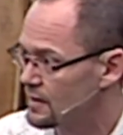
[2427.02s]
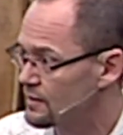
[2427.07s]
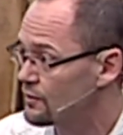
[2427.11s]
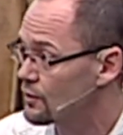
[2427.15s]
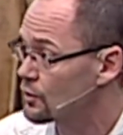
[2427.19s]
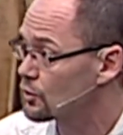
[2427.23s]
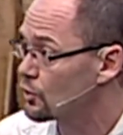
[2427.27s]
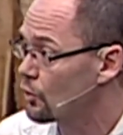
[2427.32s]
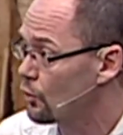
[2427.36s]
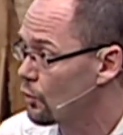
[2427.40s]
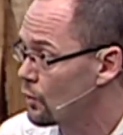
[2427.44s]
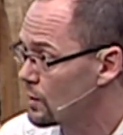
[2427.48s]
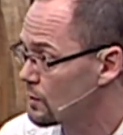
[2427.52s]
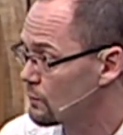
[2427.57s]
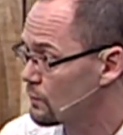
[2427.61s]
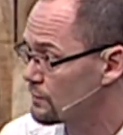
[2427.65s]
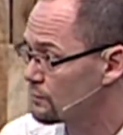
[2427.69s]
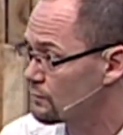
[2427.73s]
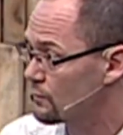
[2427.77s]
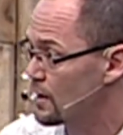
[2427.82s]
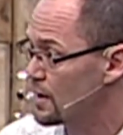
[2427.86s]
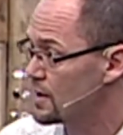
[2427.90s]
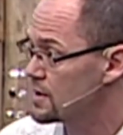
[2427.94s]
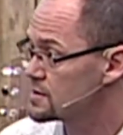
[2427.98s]
then they're going with
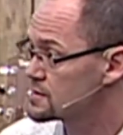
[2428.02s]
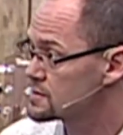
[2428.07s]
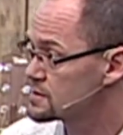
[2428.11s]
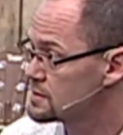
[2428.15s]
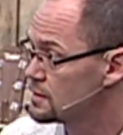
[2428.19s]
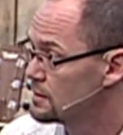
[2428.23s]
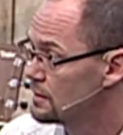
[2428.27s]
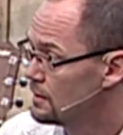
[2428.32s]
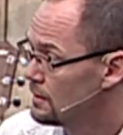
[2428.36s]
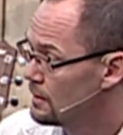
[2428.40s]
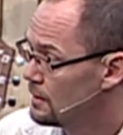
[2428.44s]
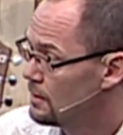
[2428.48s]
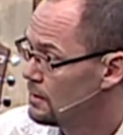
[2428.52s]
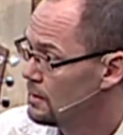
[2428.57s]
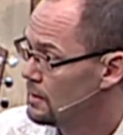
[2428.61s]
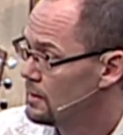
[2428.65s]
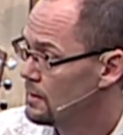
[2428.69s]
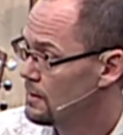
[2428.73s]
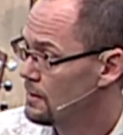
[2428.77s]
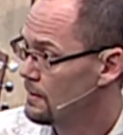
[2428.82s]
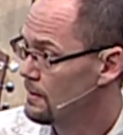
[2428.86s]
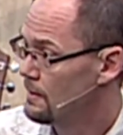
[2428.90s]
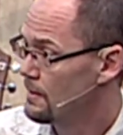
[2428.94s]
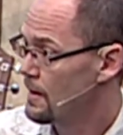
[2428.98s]
Christ.
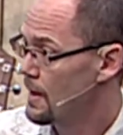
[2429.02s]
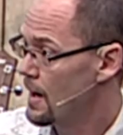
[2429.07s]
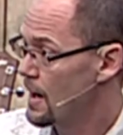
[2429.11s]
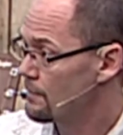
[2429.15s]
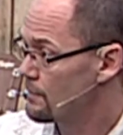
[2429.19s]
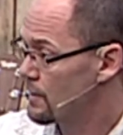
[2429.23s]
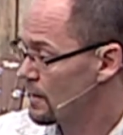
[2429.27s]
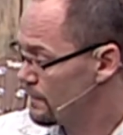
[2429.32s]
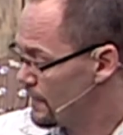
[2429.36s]
And by